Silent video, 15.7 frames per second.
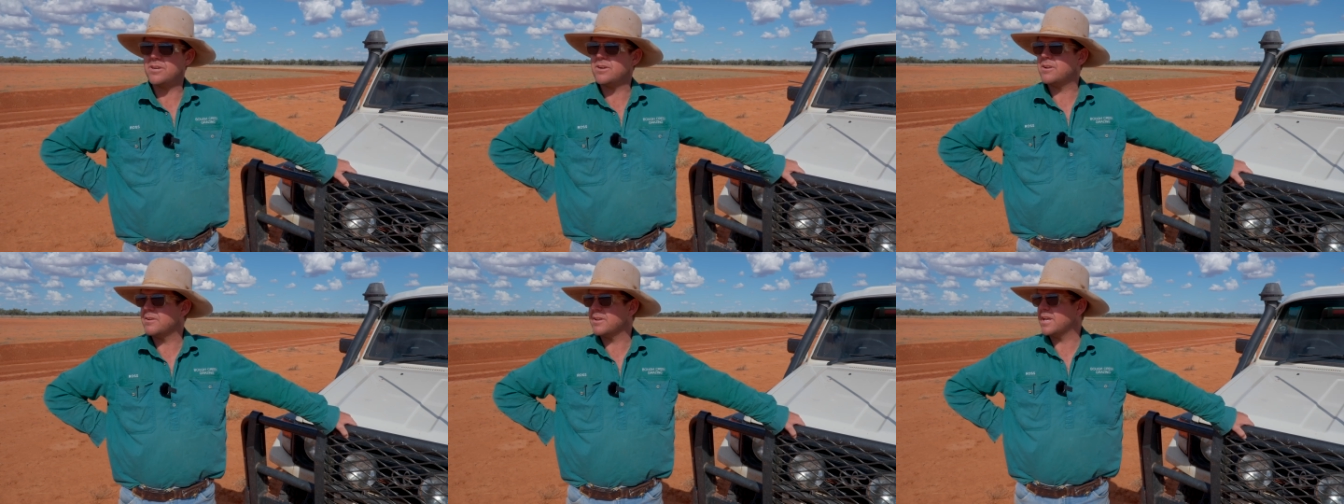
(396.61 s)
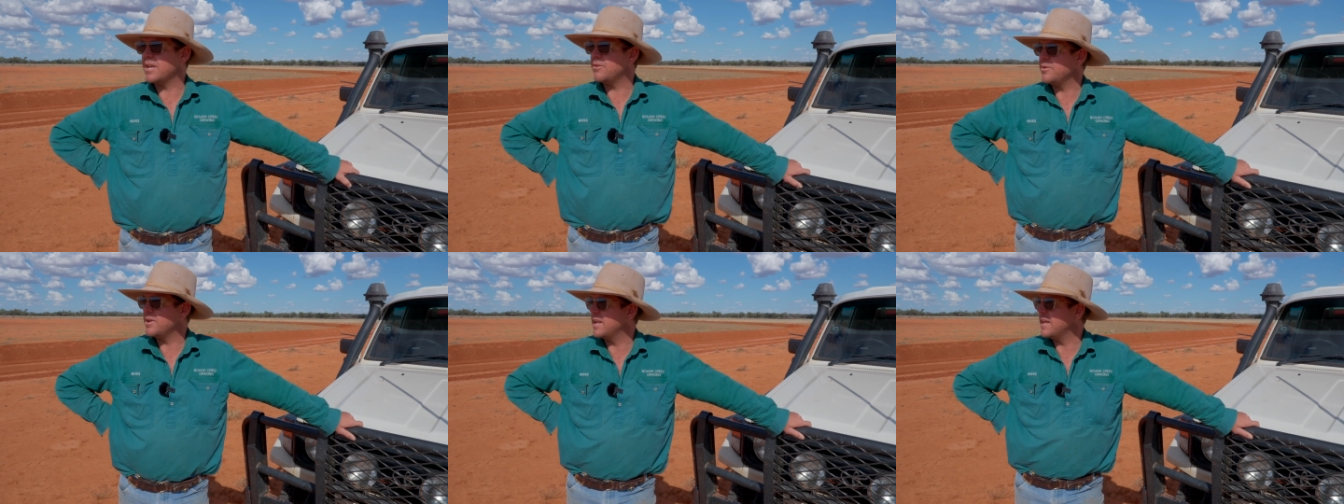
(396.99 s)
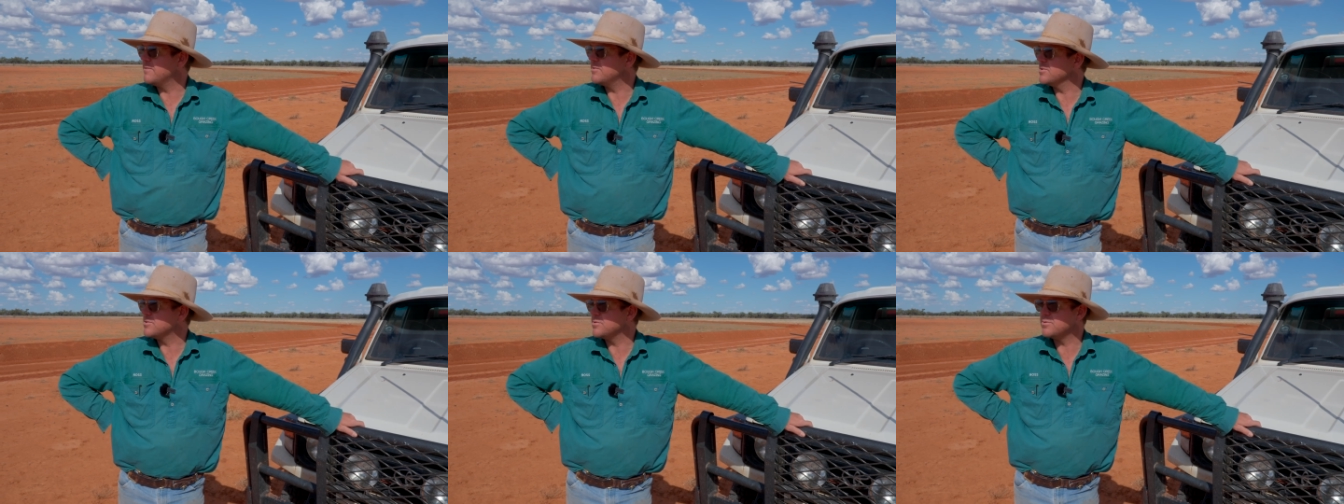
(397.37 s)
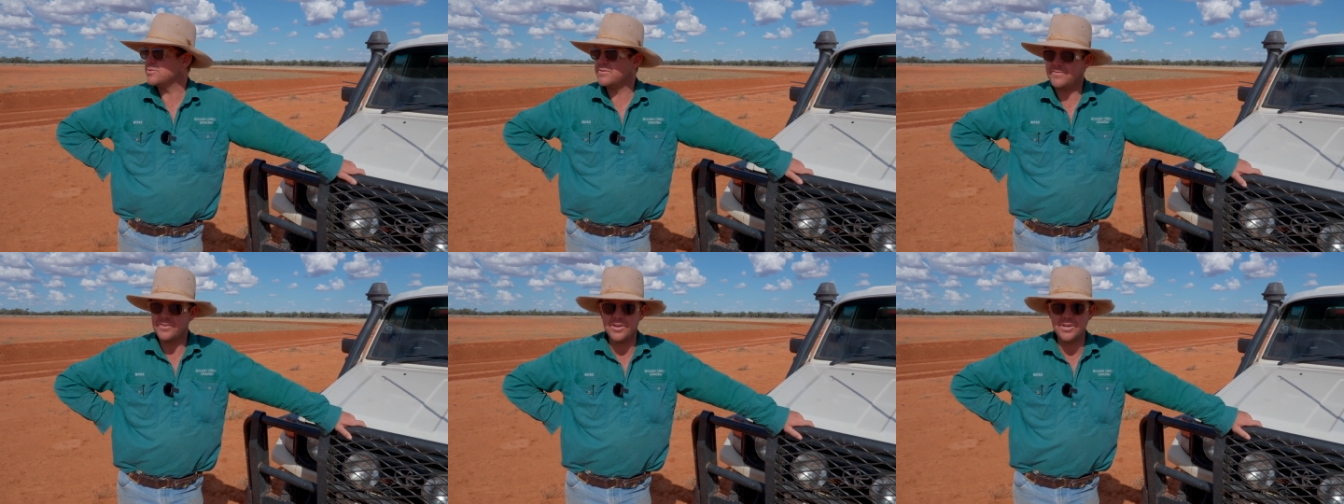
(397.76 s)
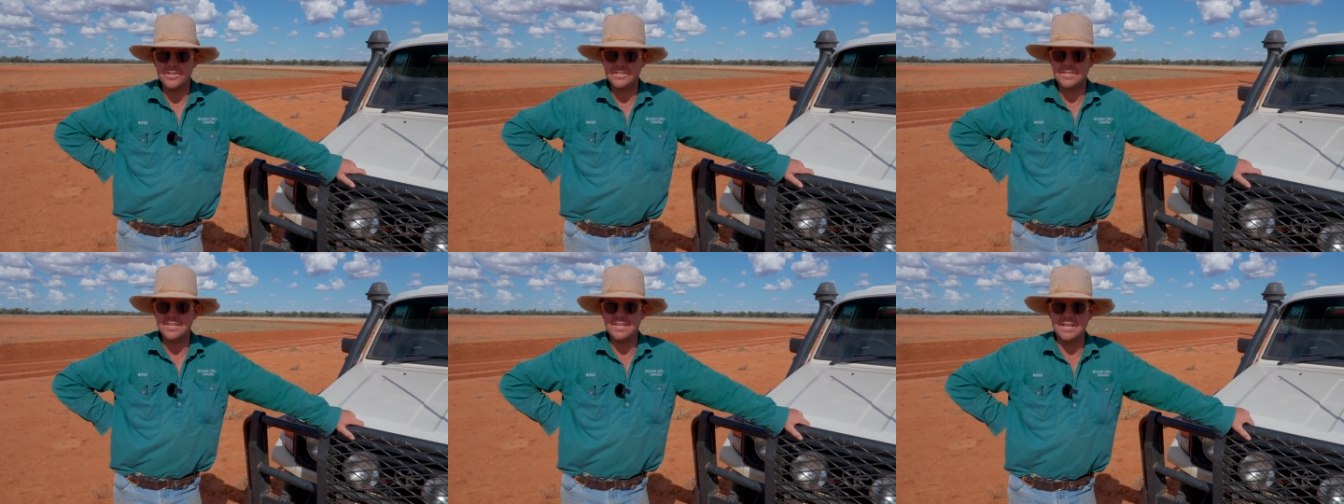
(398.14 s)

You've got to get all your levels sorted first.